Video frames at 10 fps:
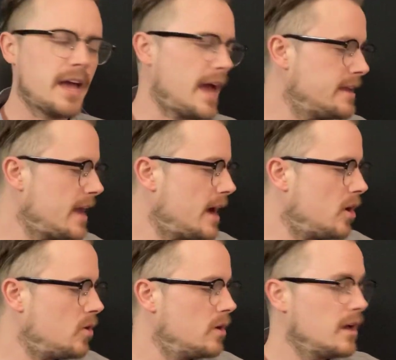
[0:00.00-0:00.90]
And
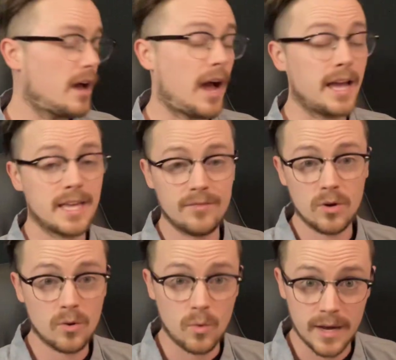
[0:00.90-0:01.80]
now I give
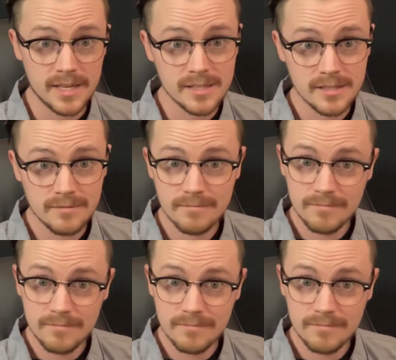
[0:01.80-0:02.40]
you a quiz.